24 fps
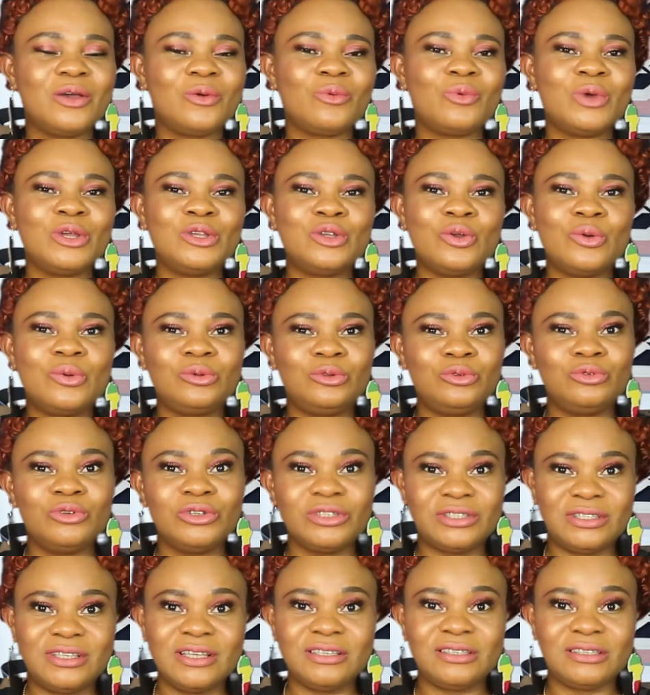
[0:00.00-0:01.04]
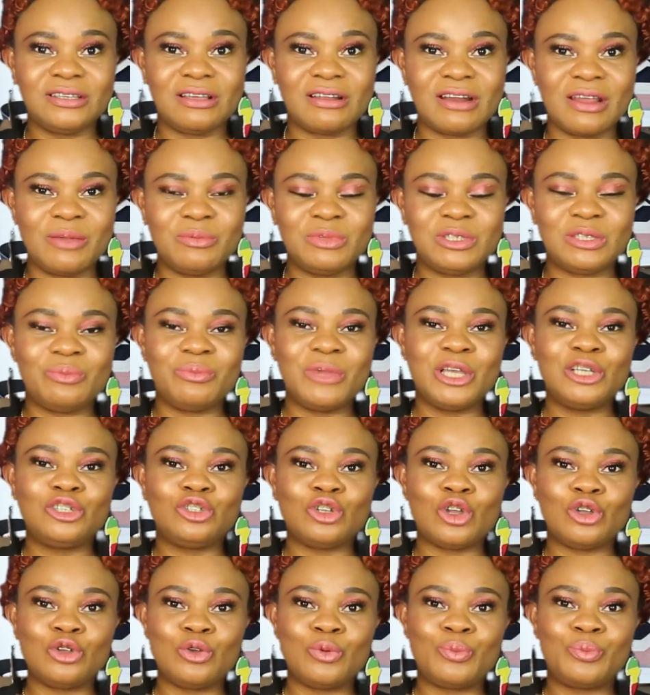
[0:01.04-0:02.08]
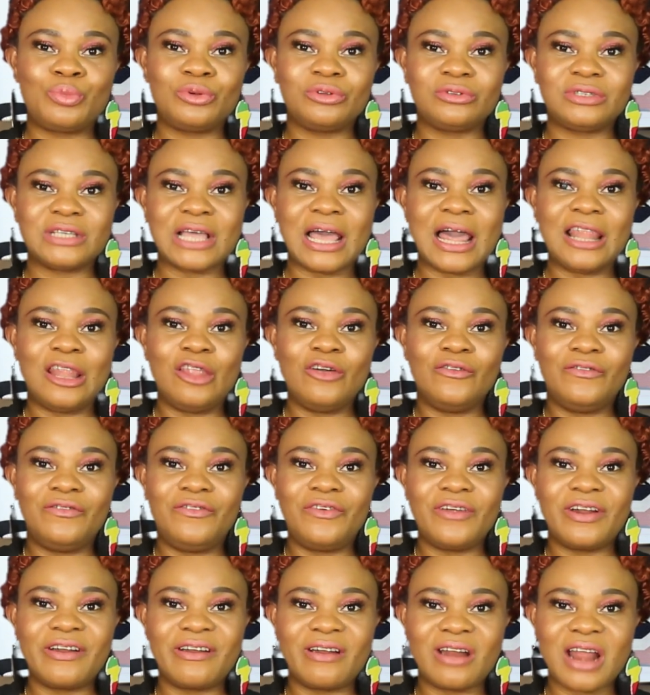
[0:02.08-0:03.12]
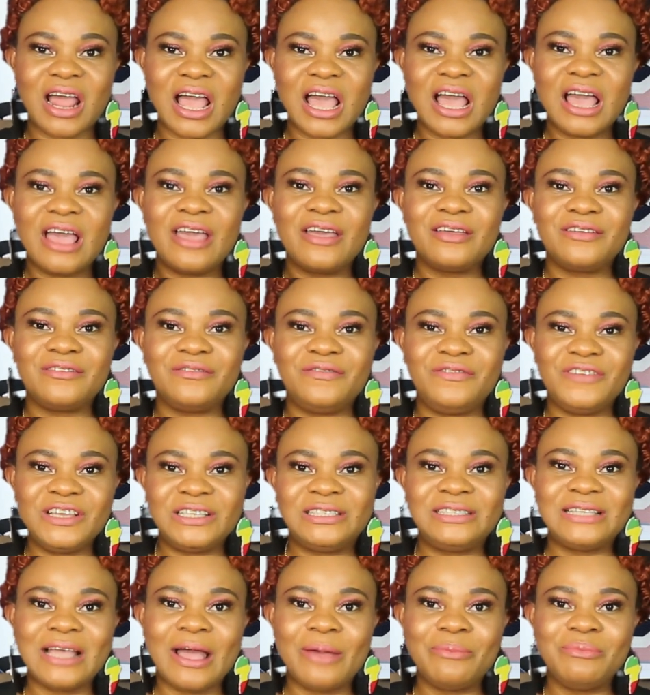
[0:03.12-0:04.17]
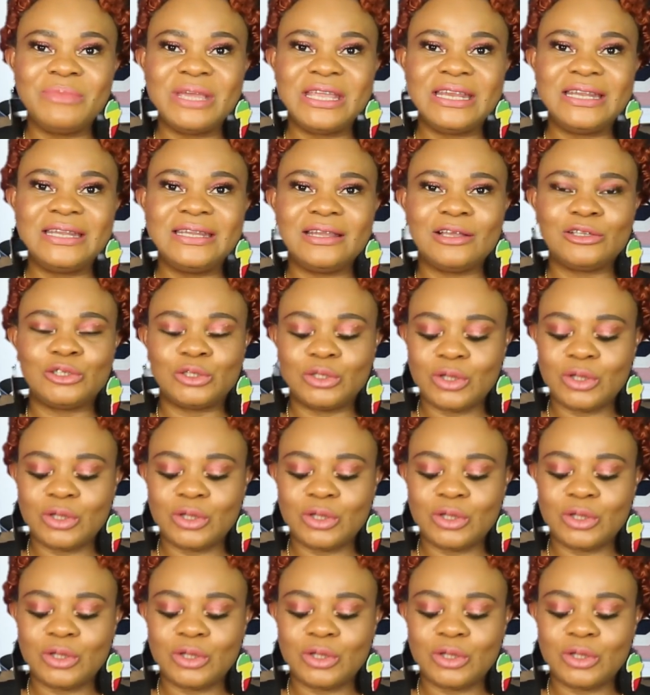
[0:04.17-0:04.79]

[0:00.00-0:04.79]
when you use these creams, make sure you put aloe vera vitamin E